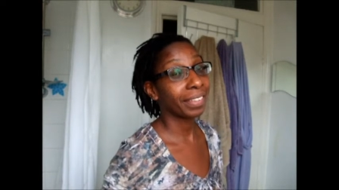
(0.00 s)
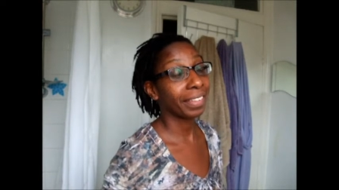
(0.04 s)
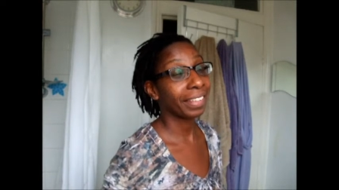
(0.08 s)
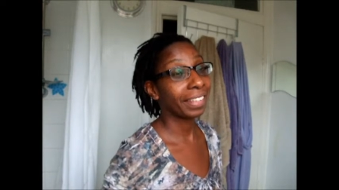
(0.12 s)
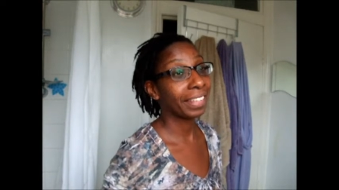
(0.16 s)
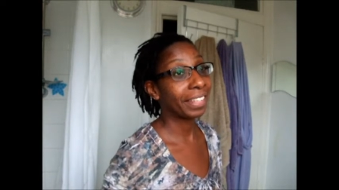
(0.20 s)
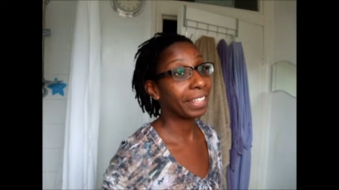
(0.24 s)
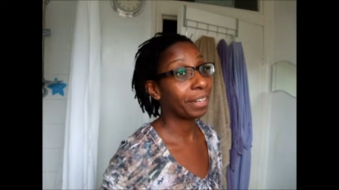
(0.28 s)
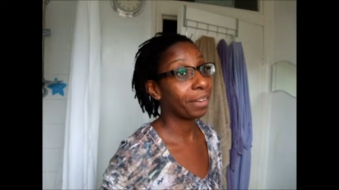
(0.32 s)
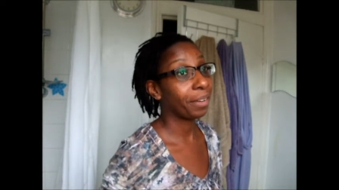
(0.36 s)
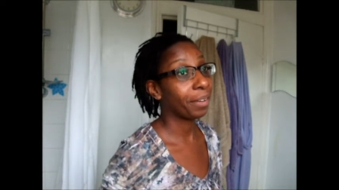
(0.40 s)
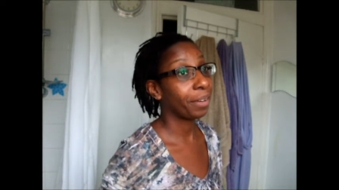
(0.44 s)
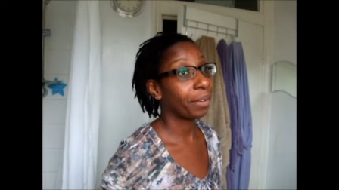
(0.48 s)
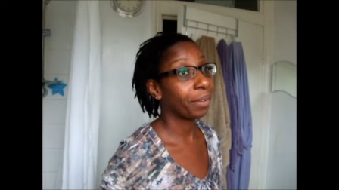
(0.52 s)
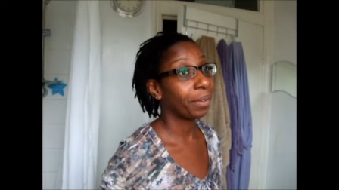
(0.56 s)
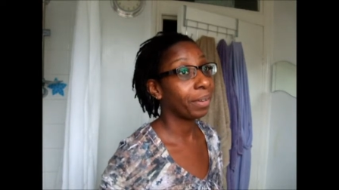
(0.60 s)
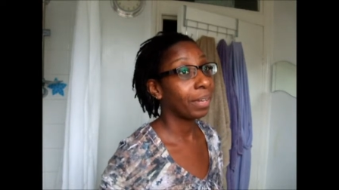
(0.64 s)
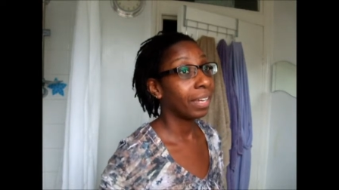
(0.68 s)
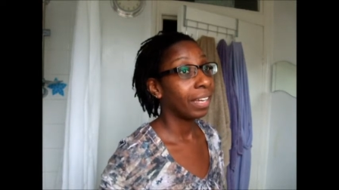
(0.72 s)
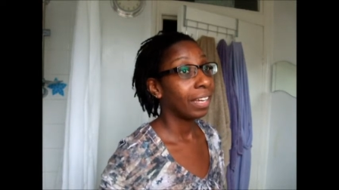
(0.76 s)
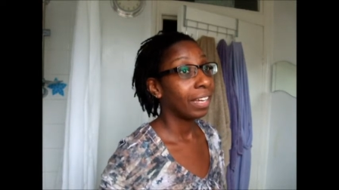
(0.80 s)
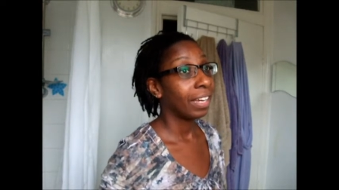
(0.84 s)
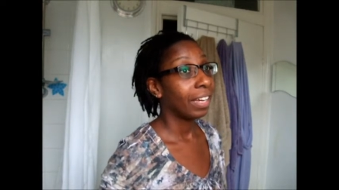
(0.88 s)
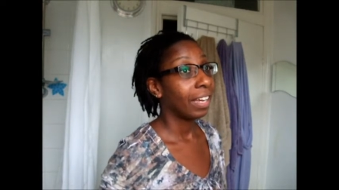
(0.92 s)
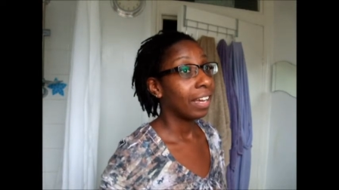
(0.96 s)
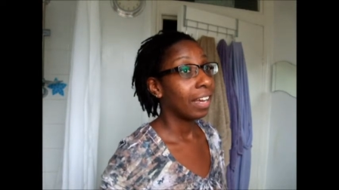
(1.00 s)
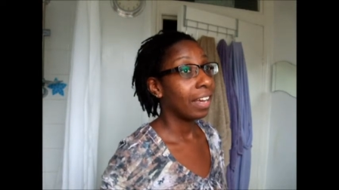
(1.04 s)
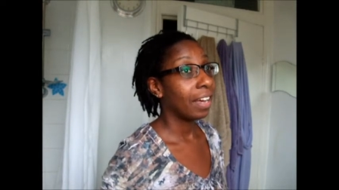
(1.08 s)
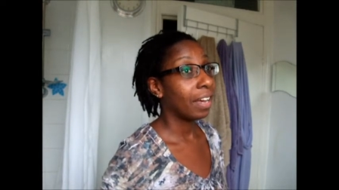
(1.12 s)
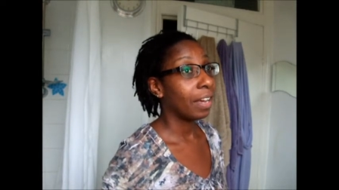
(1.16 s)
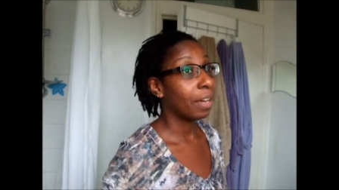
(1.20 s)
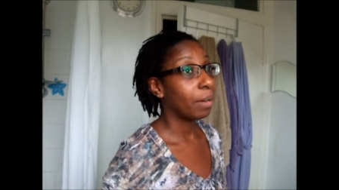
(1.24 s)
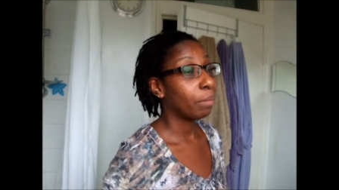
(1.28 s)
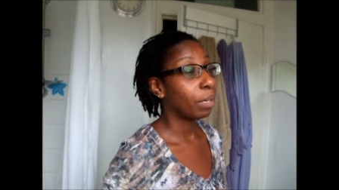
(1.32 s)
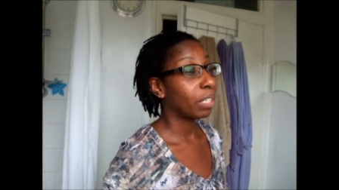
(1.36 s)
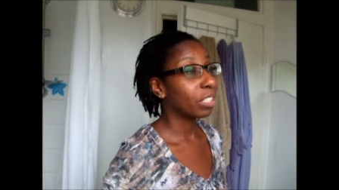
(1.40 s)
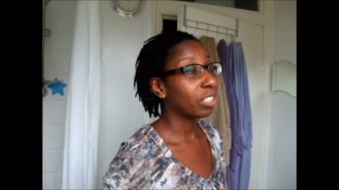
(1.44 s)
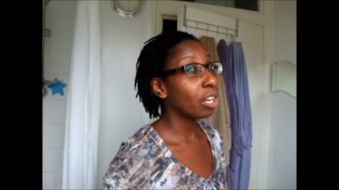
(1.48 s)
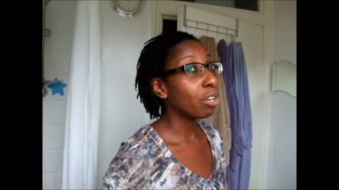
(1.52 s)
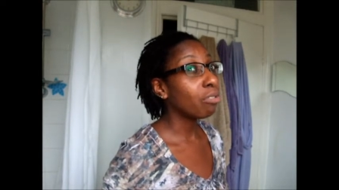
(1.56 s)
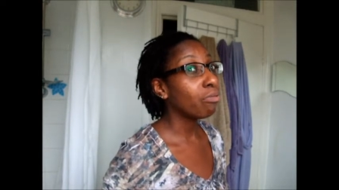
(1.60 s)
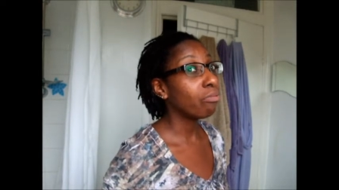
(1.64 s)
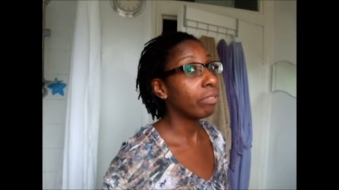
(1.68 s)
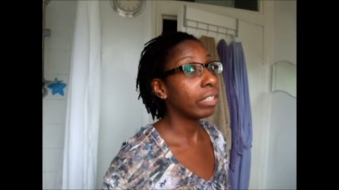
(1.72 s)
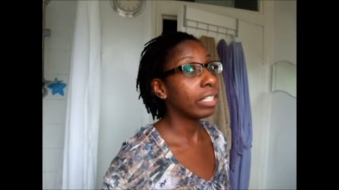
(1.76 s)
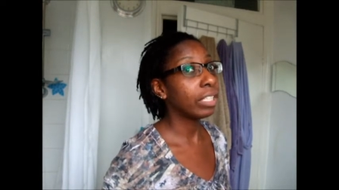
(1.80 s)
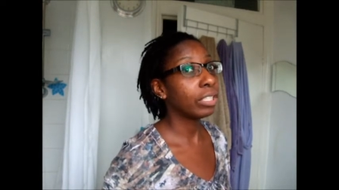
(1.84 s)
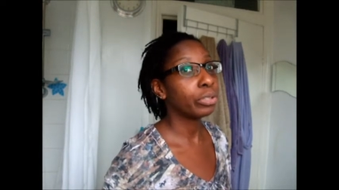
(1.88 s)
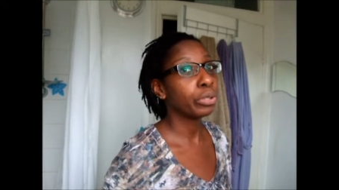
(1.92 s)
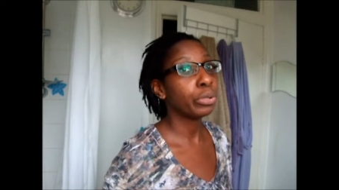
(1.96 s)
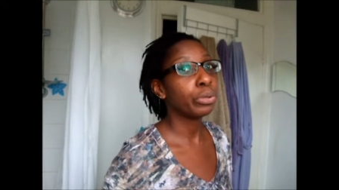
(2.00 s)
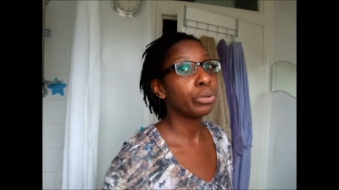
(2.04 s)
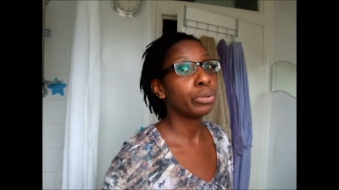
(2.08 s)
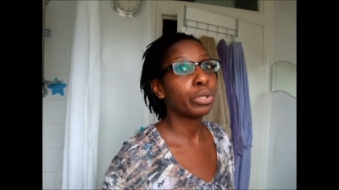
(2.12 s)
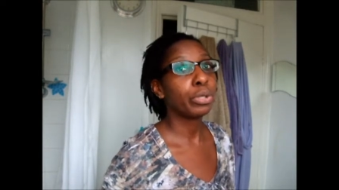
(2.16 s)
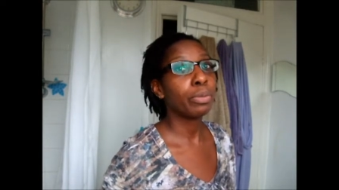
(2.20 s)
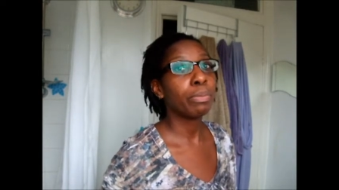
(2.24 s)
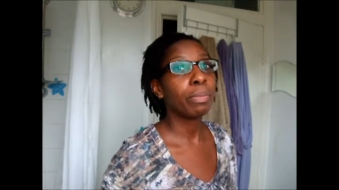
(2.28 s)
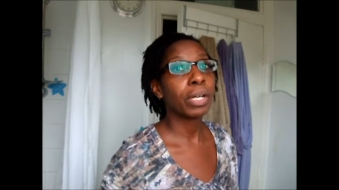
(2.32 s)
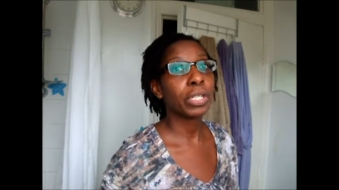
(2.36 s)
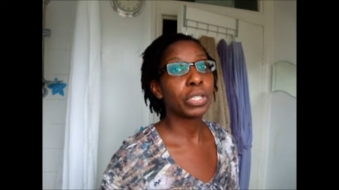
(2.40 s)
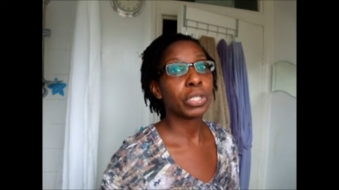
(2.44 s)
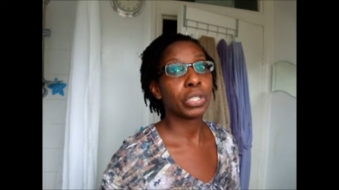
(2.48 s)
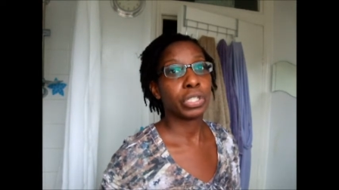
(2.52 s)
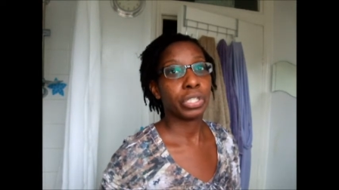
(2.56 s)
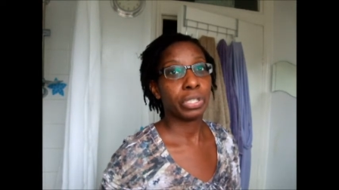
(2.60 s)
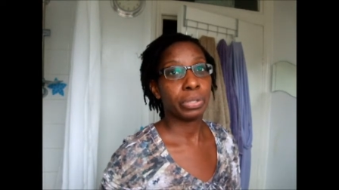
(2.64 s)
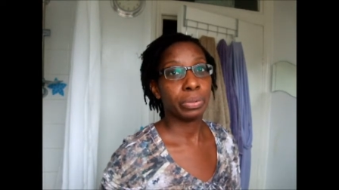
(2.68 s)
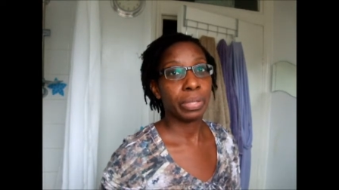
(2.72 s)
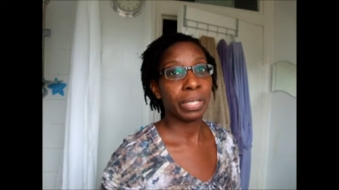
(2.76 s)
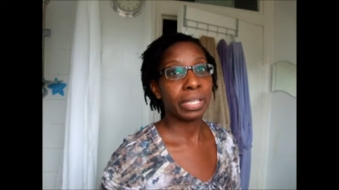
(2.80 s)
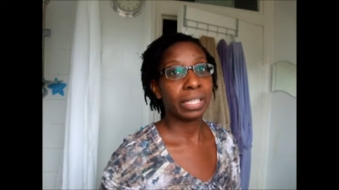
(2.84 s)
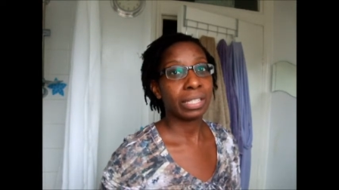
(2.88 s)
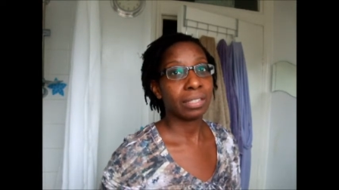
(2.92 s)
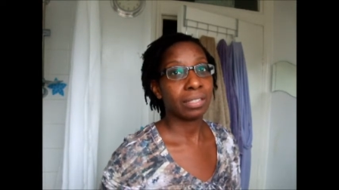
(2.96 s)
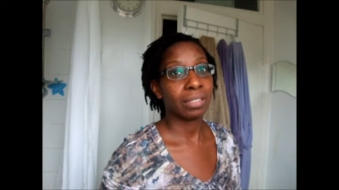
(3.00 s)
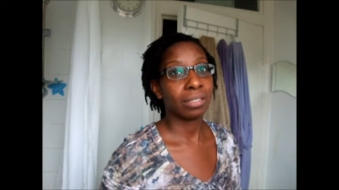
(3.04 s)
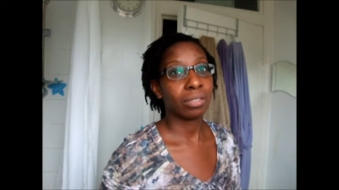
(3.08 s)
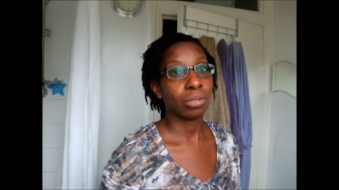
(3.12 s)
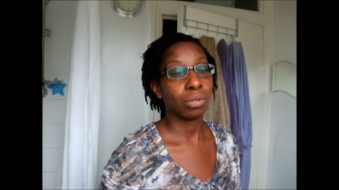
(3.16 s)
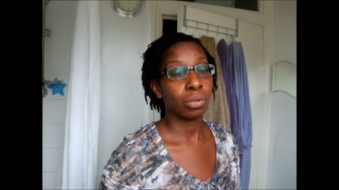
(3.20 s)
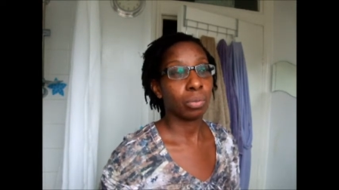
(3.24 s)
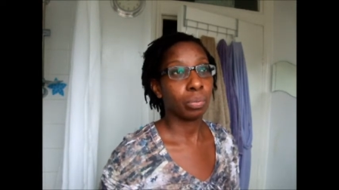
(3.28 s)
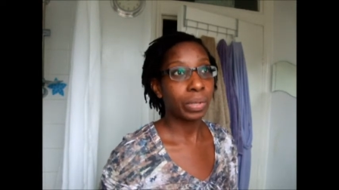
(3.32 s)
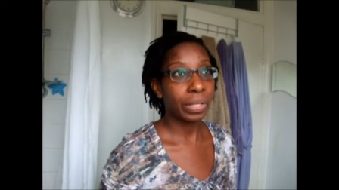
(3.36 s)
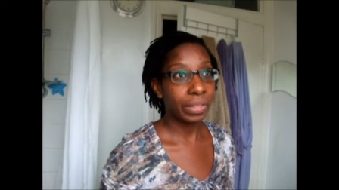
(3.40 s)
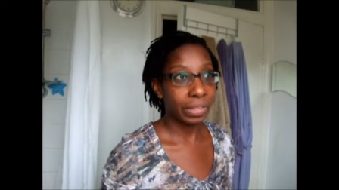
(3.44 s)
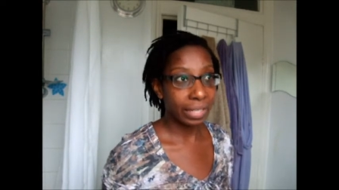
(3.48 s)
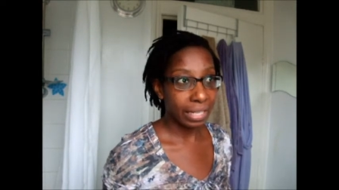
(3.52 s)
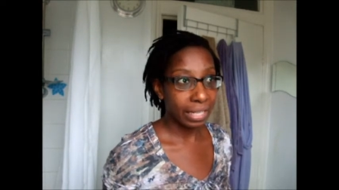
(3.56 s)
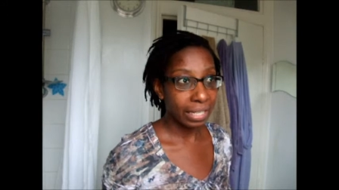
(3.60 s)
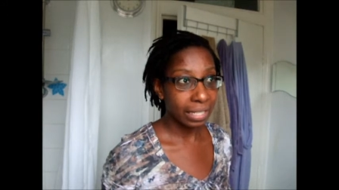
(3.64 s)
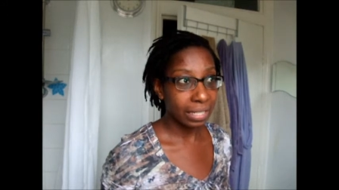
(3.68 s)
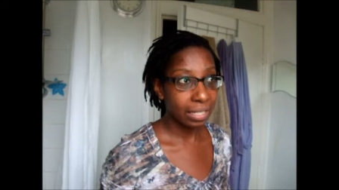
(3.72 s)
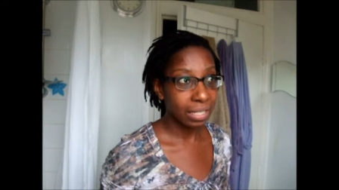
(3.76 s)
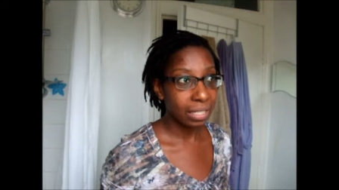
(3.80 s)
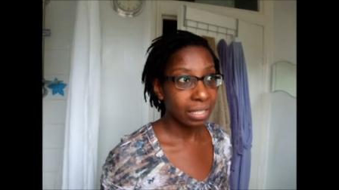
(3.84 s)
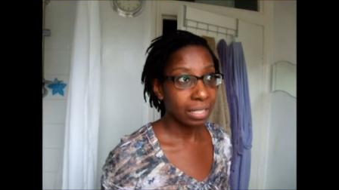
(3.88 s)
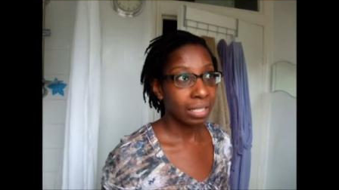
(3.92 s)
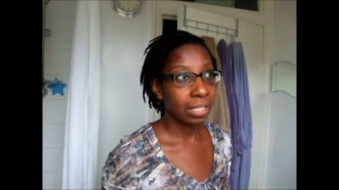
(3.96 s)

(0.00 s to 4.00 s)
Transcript: You know, um, I don't really do too much to it or with it.